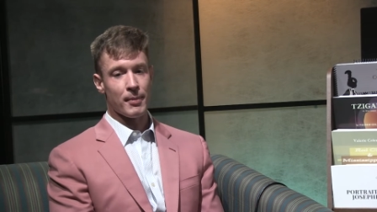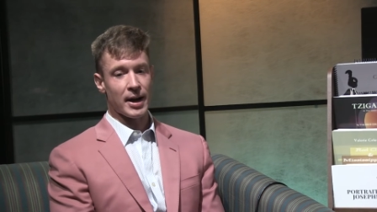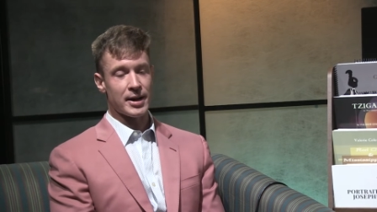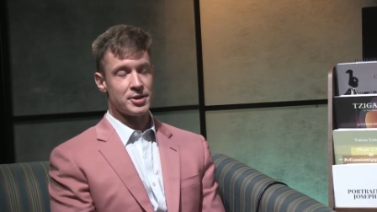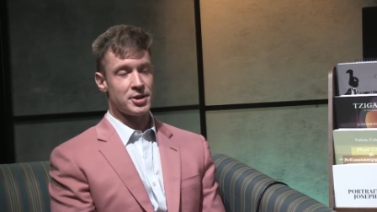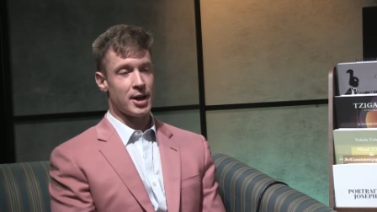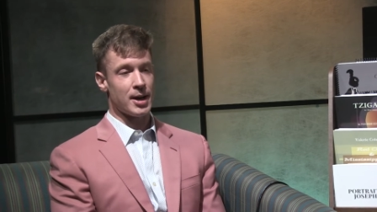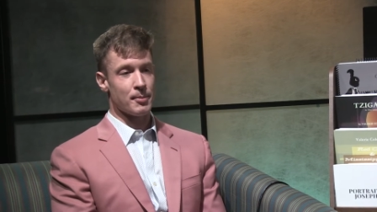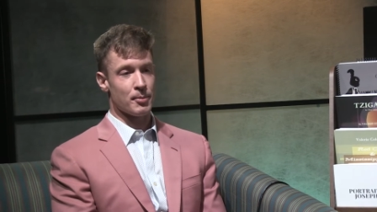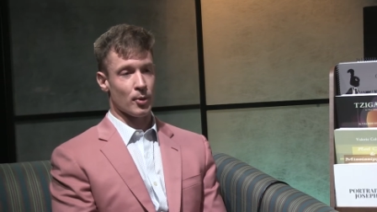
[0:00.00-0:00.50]
my
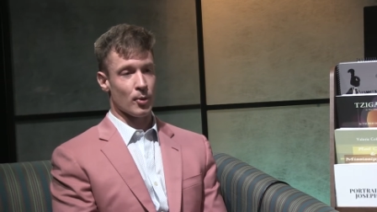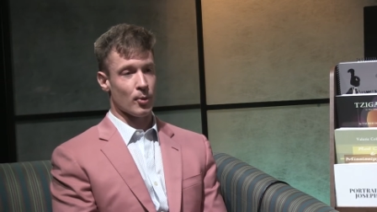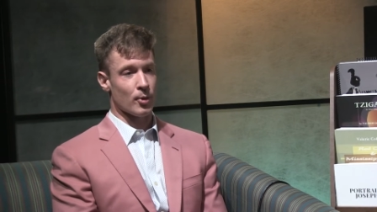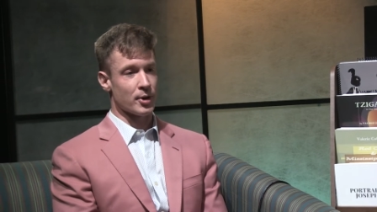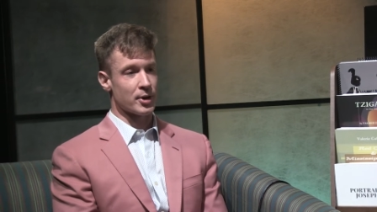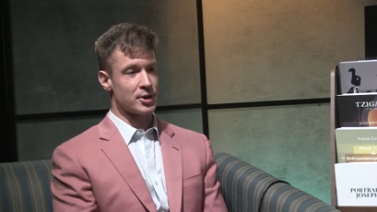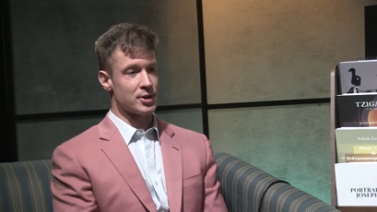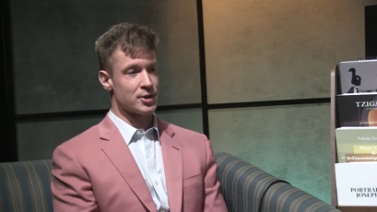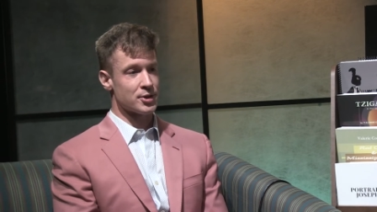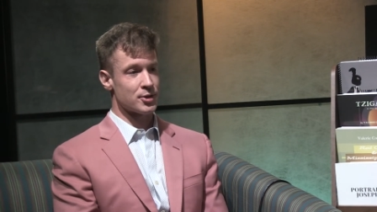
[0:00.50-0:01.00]
chamber
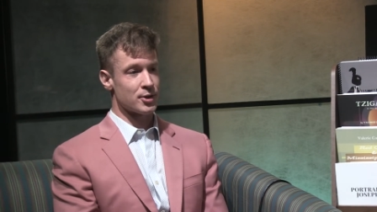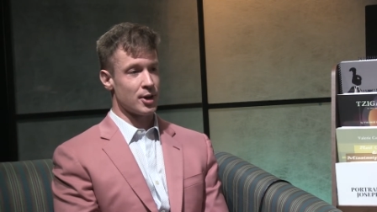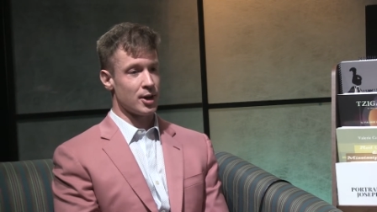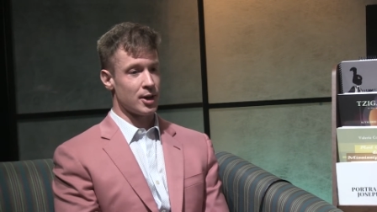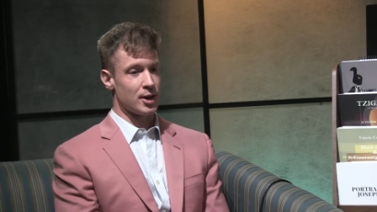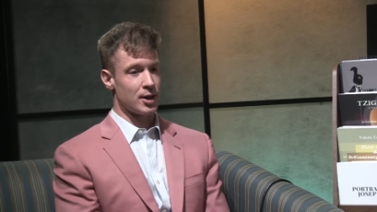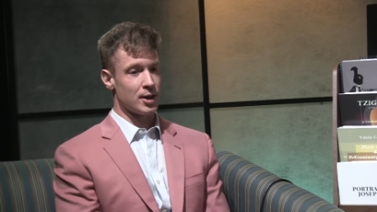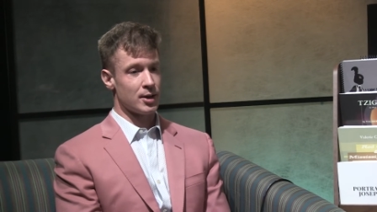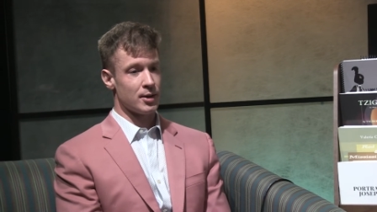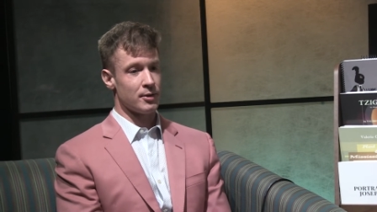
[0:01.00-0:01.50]

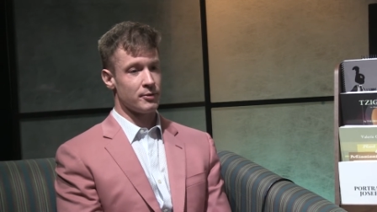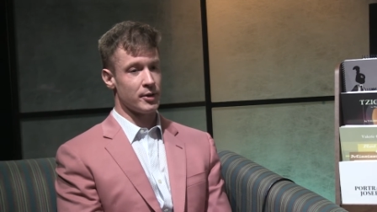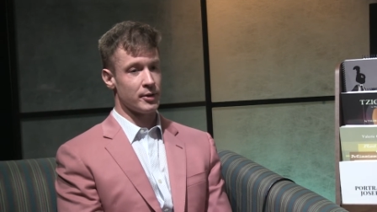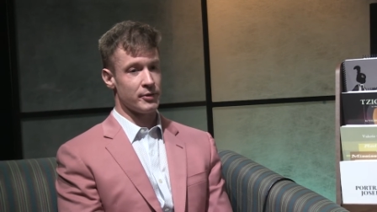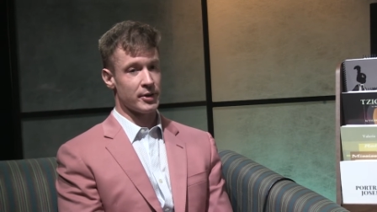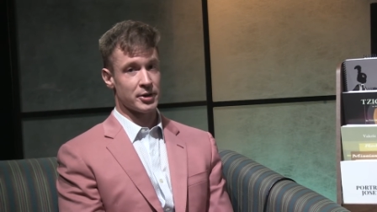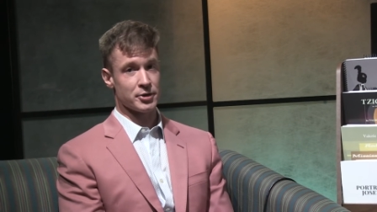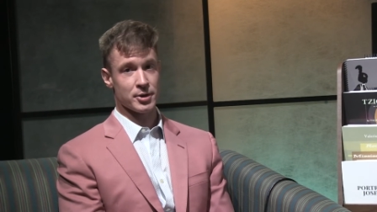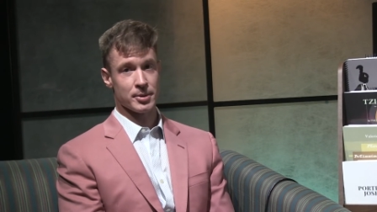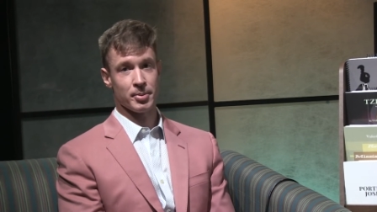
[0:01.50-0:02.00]
orchestra, the
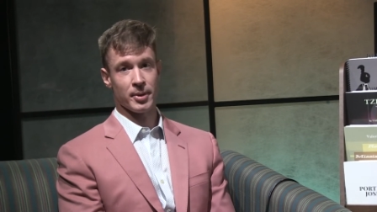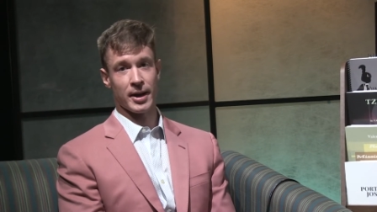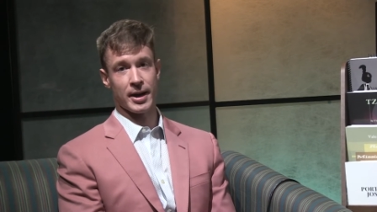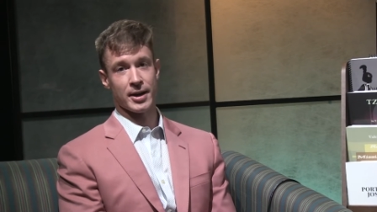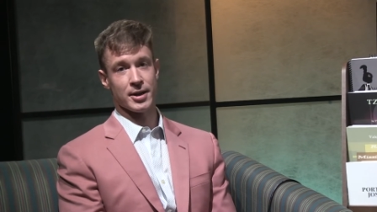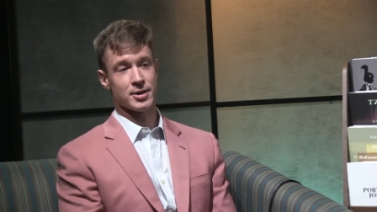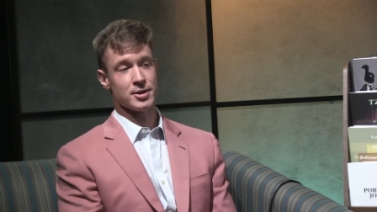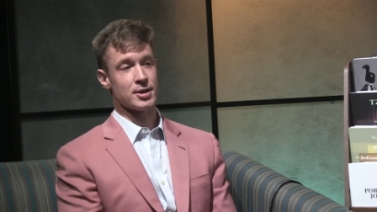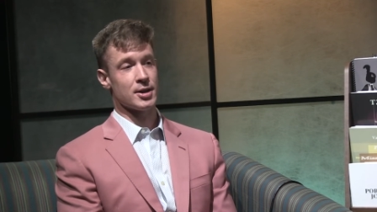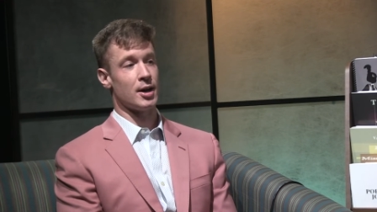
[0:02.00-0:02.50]
Victory
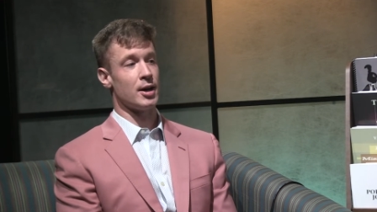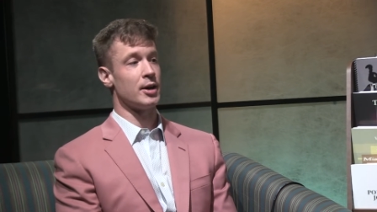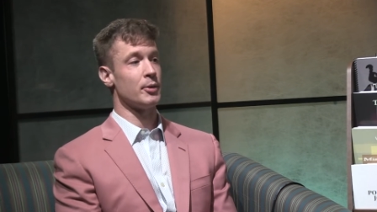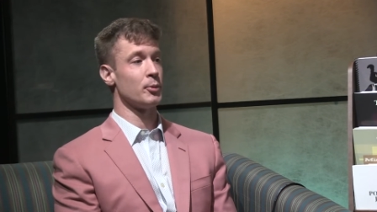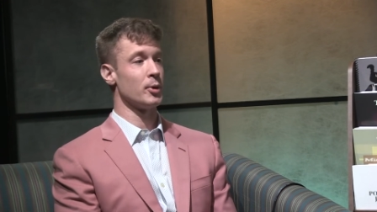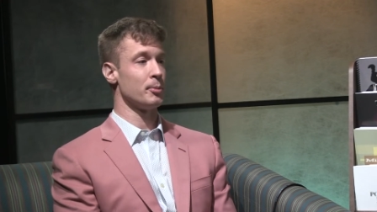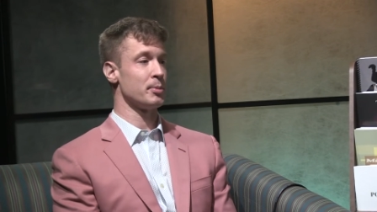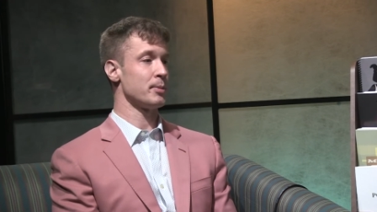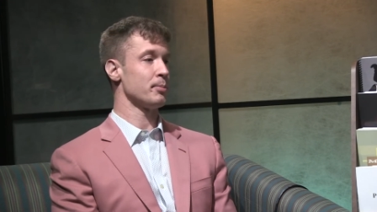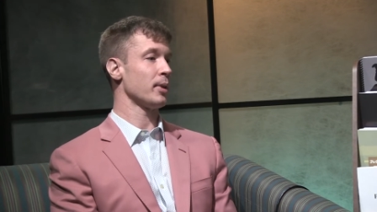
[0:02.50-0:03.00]
Players,
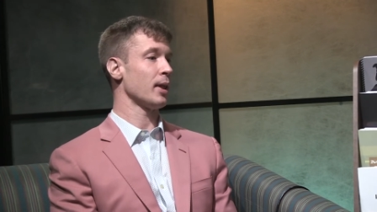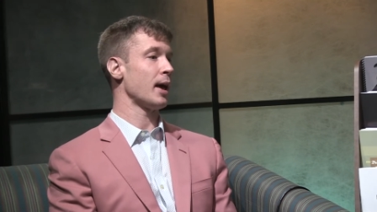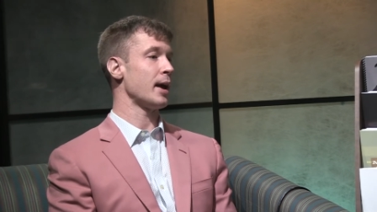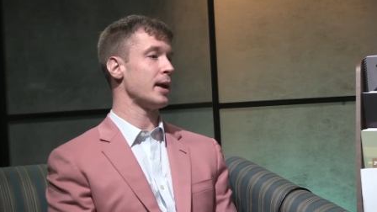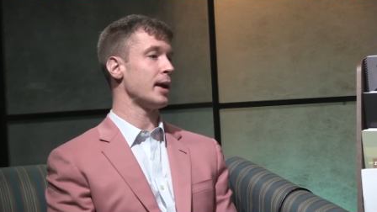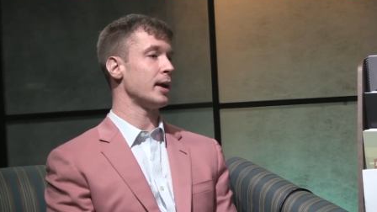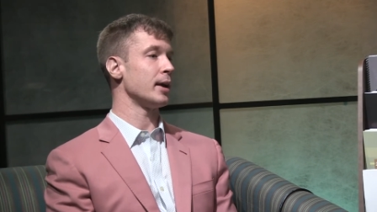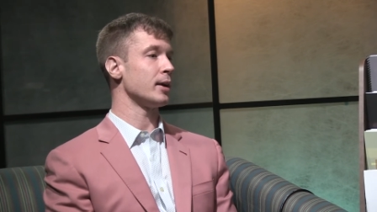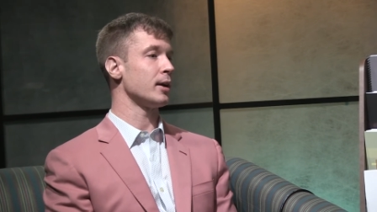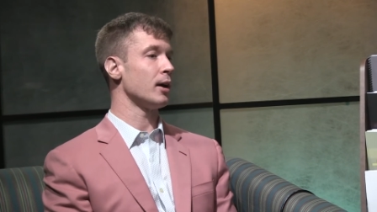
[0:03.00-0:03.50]
will be
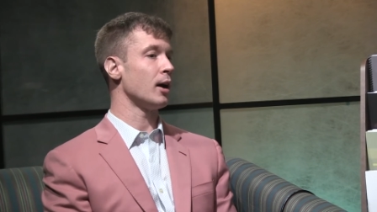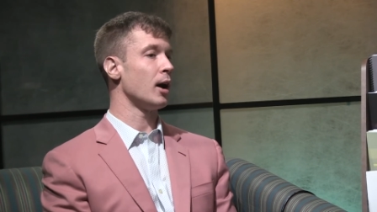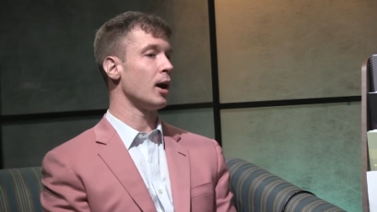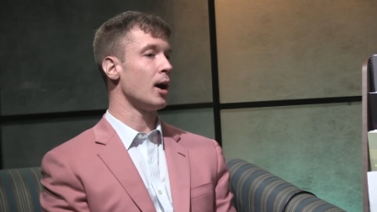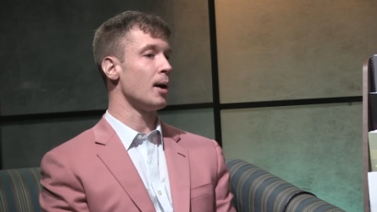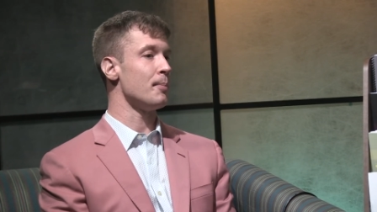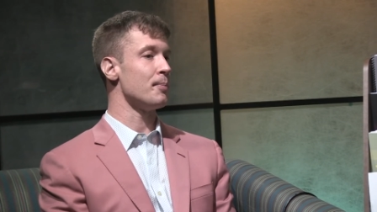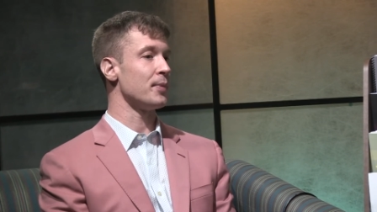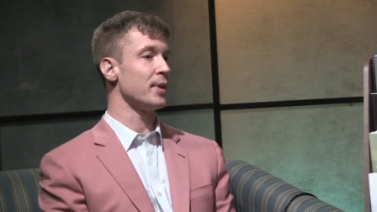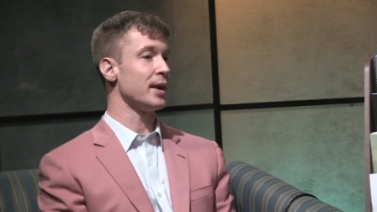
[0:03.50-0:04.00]
playing
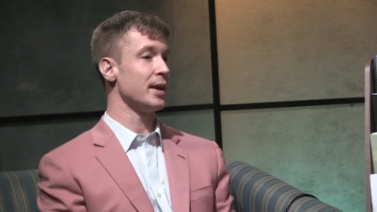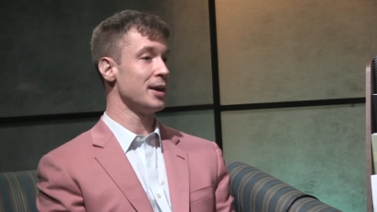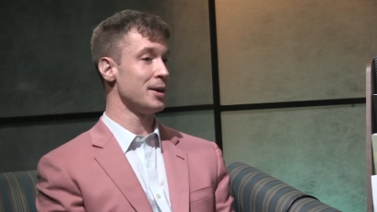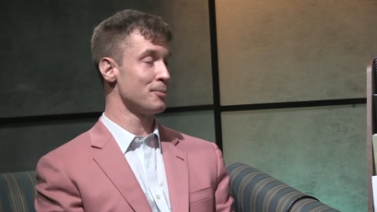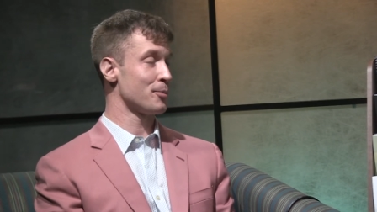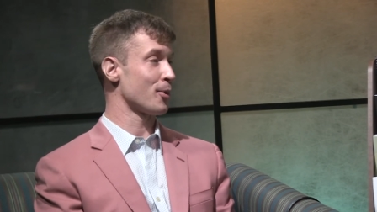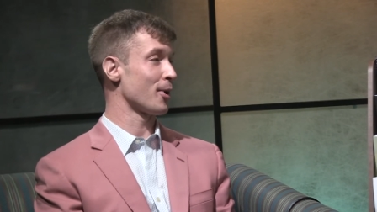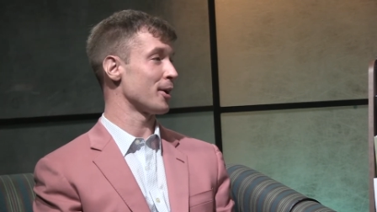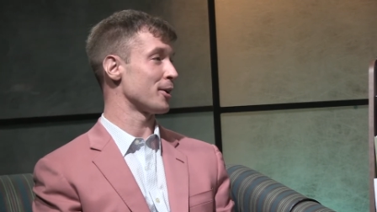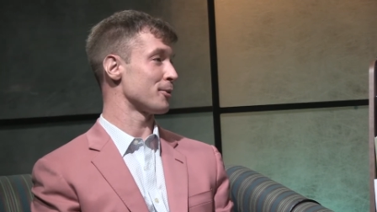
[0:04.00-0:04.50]
um, in
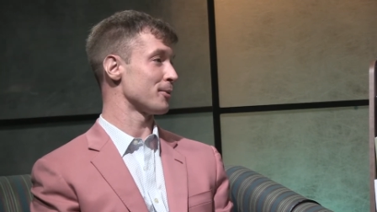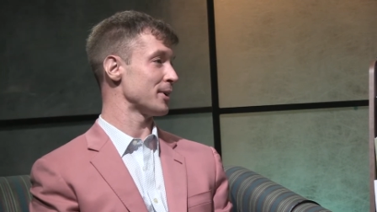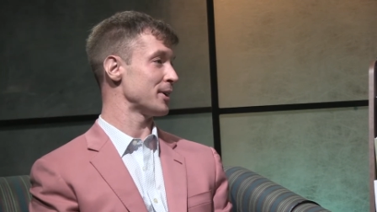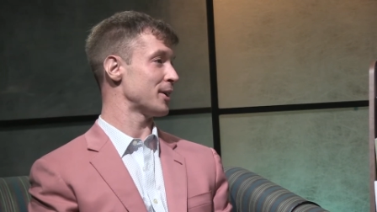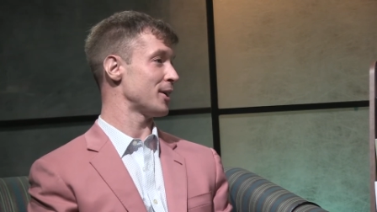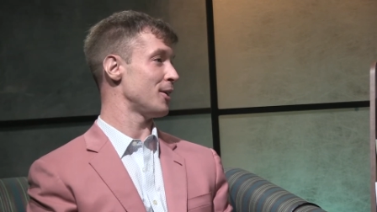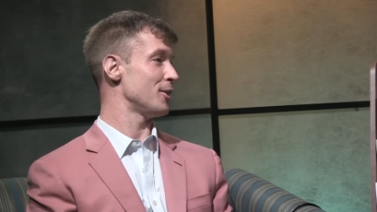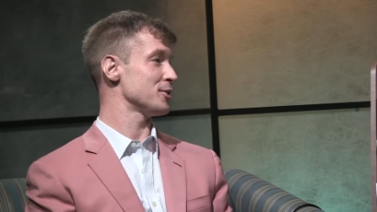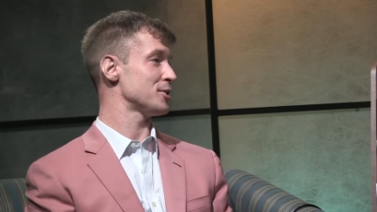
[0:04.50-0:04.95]
Puerto Rico.